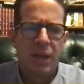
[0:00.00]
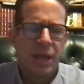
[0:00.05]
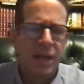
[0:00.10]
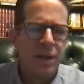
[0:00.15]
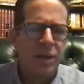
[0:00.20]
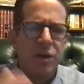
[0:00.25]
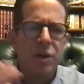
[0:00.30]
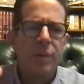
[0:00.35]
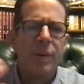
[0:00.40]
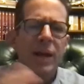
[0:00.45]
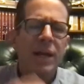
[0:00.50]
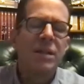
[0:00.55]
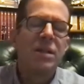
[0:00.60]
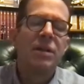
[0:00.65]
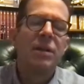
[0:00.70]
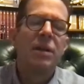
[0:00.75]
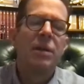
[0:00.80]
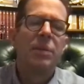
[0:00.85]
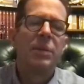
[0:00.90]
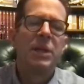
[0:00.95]
And you go back
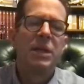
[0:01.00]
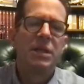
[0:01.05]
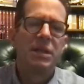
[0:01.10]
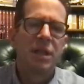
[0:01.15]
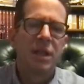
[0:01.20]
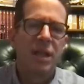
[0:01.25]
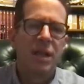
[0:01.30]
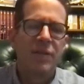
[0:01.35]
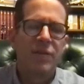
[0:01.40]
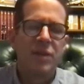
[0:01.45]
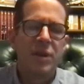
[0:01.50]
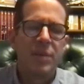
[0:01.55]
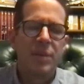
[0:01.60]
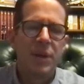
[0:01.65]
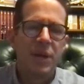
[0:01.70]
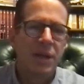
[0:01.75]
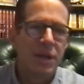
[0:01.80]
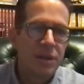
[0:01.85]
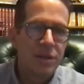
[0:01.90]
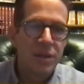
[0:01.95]
to your LPs that gave you that
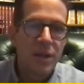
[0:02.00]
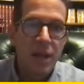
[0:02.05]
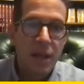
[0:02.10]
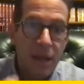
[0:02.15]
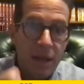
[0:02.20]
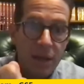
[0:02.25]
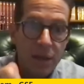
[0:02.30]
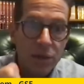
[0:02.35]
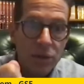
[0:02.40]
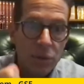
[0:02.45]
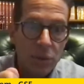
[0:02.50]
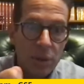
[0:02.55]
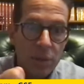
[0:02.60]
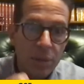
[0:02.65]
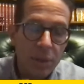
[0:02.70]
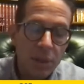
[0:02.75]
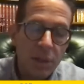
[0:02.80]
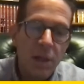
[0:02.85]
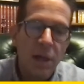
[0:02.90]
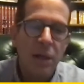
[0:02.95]
money and you say, hey, here's $20
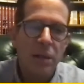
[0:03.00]
million.